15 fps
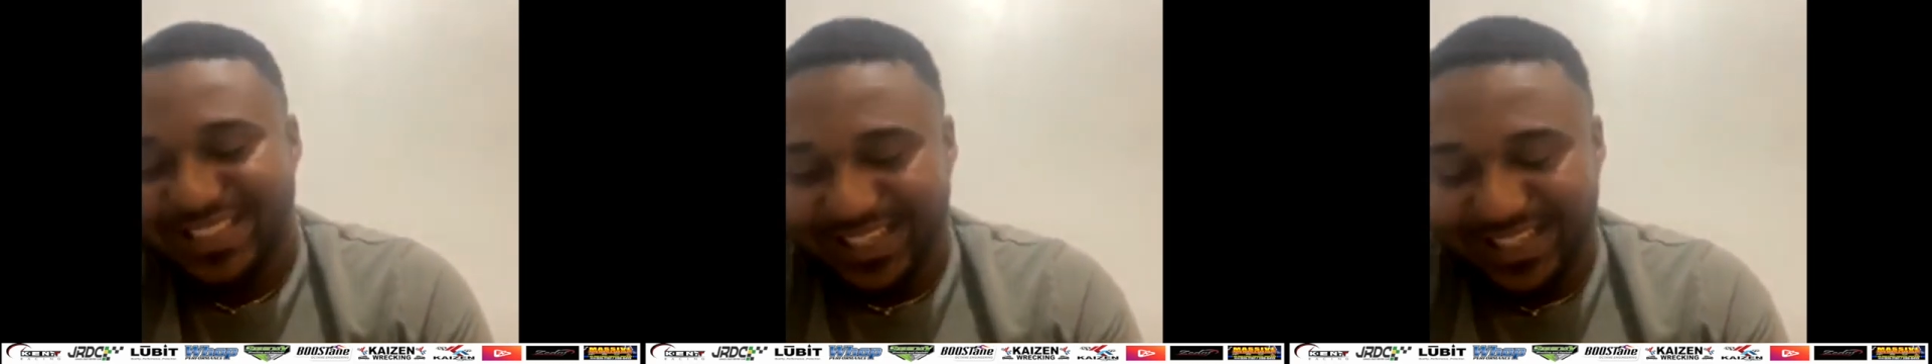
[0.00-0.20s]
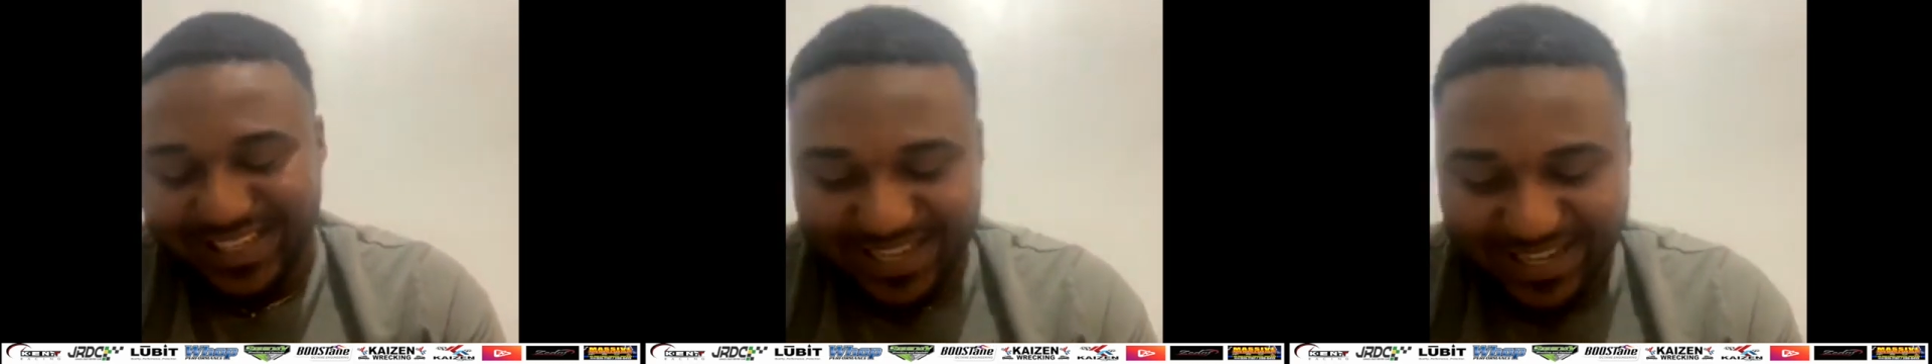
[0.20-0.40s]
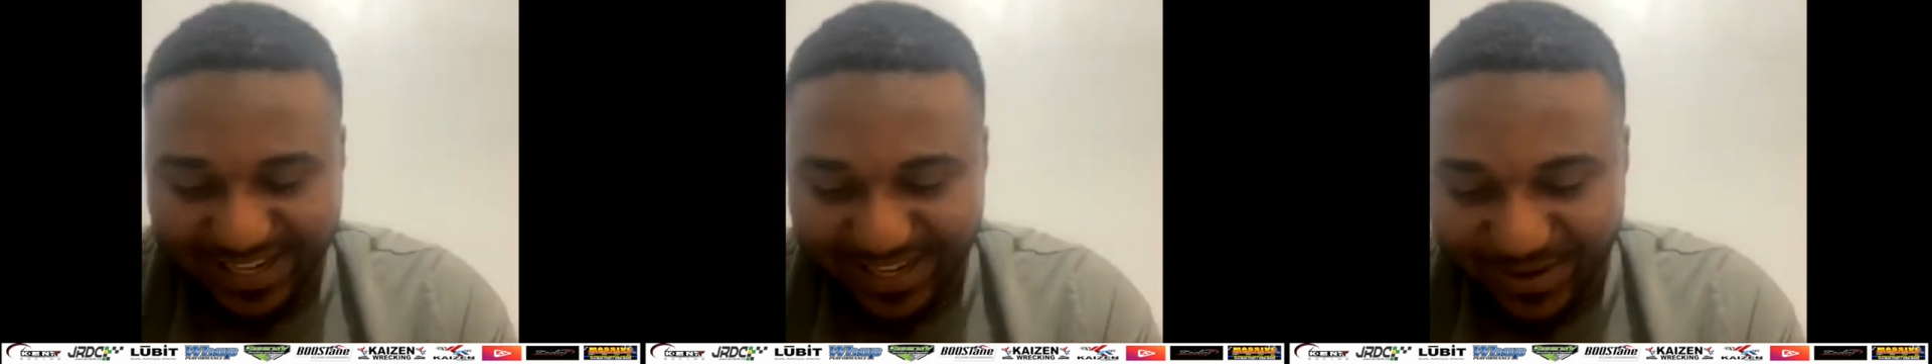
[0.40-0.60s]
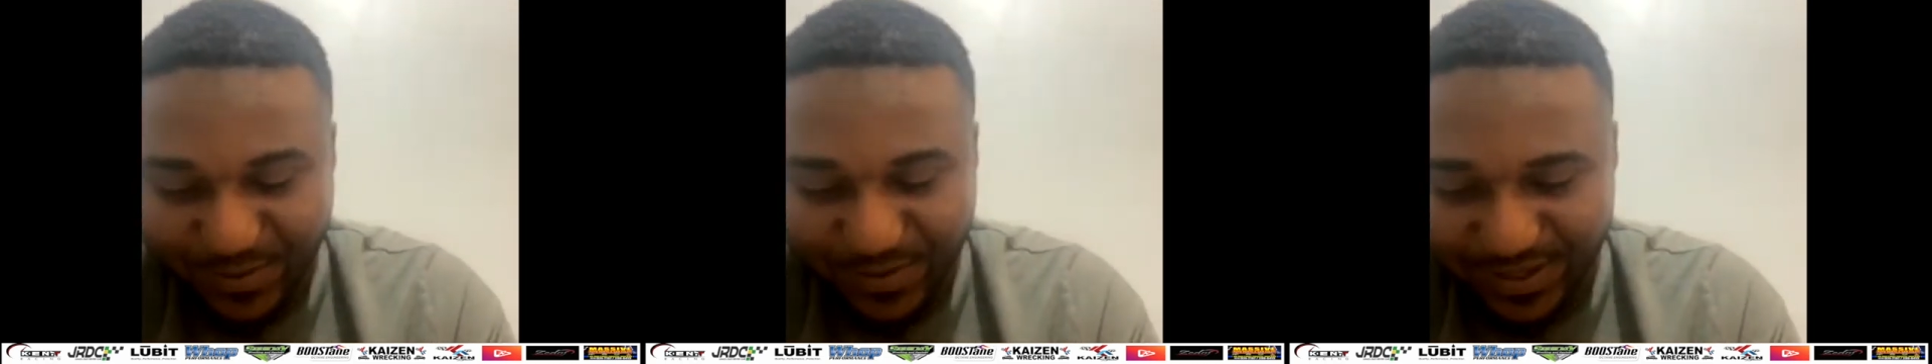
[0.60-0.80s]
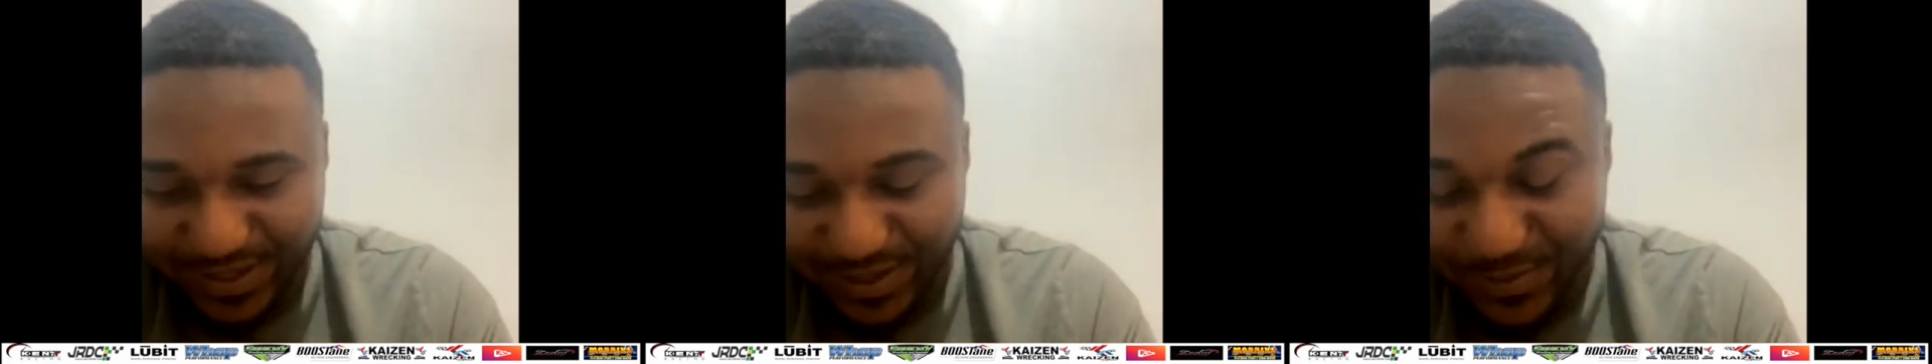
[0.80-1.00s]

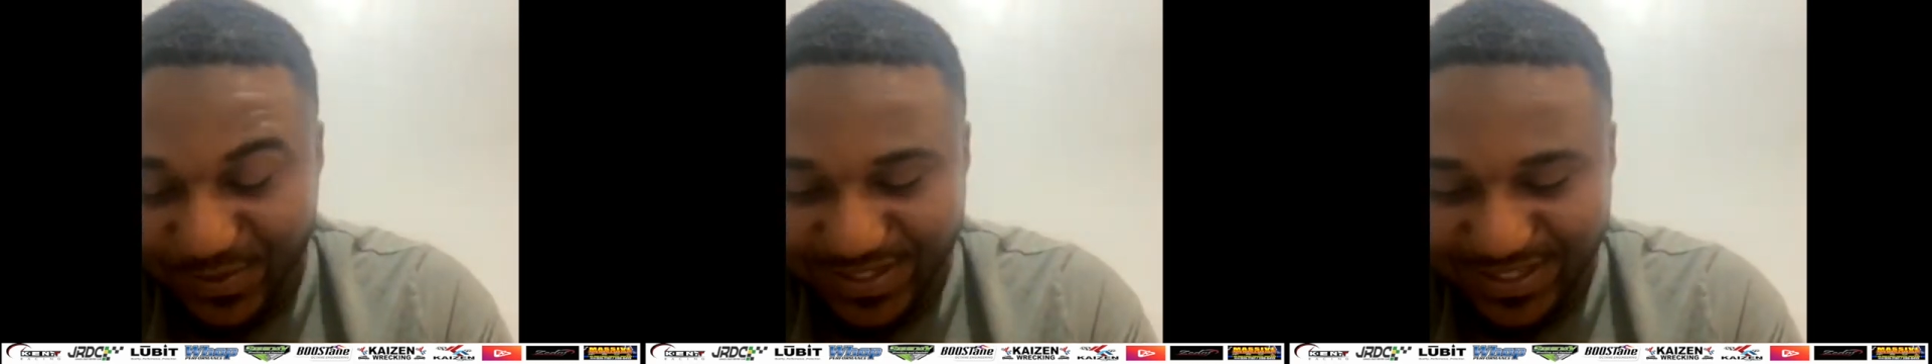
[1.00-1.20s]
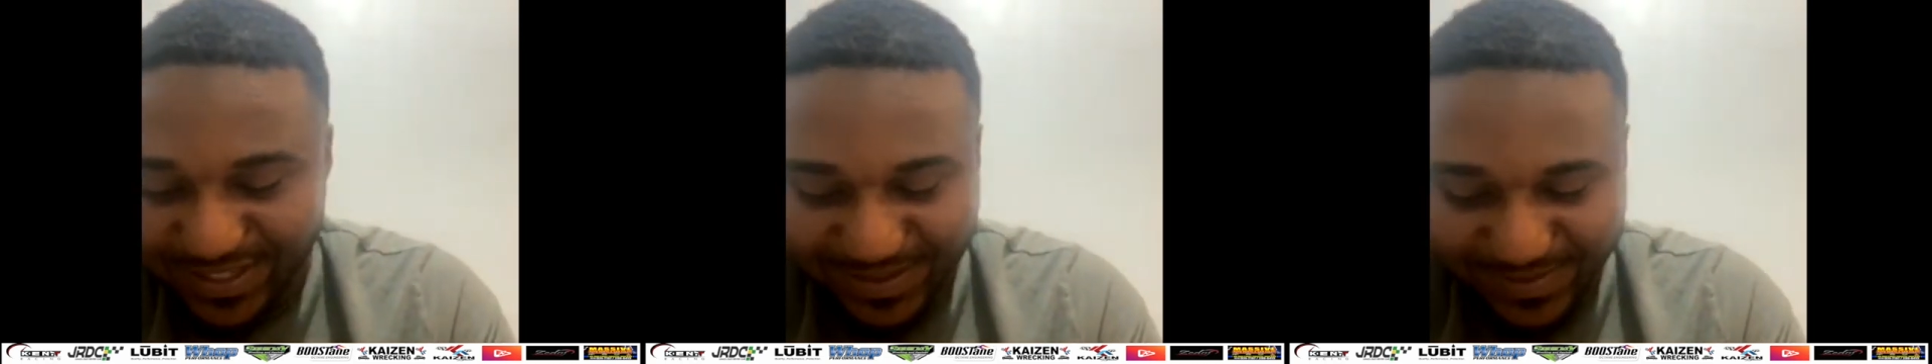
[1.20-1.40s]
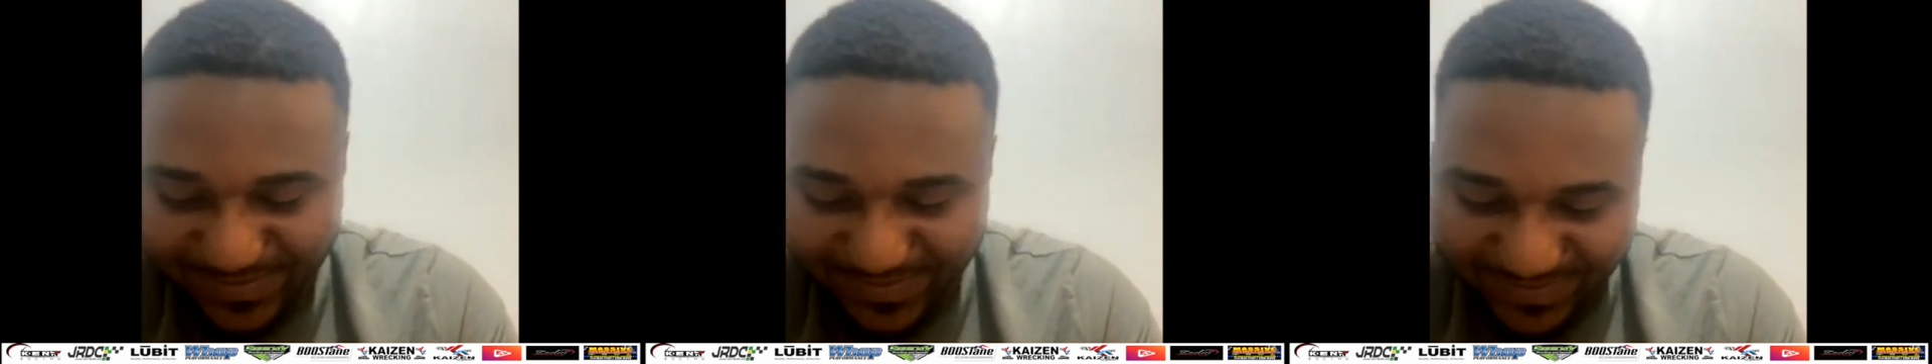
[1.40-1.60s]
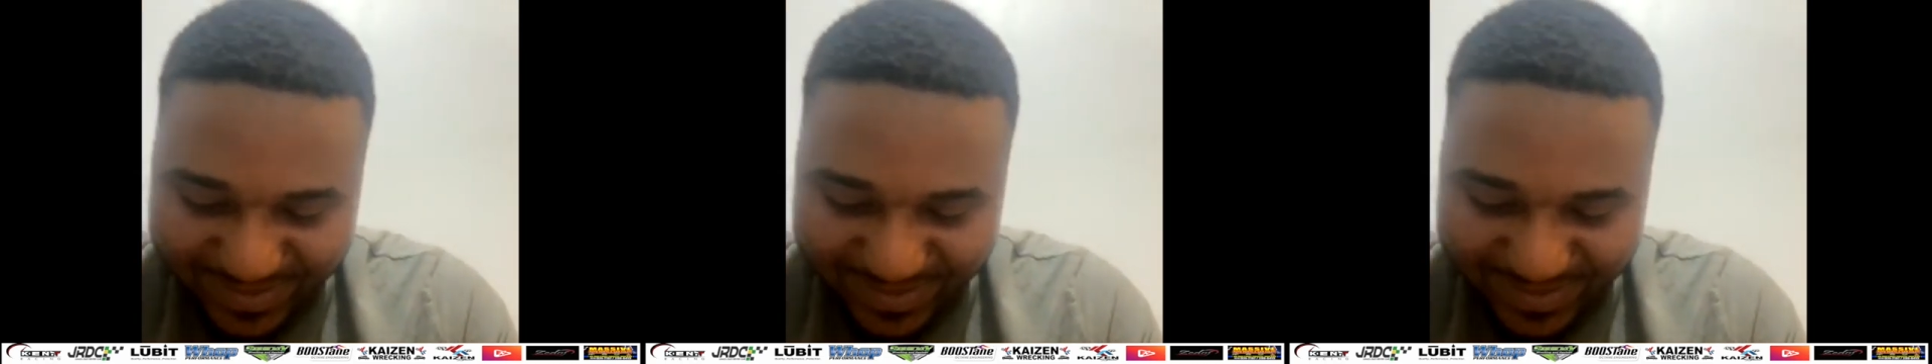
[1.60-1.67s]
Yeah, it wasn't him.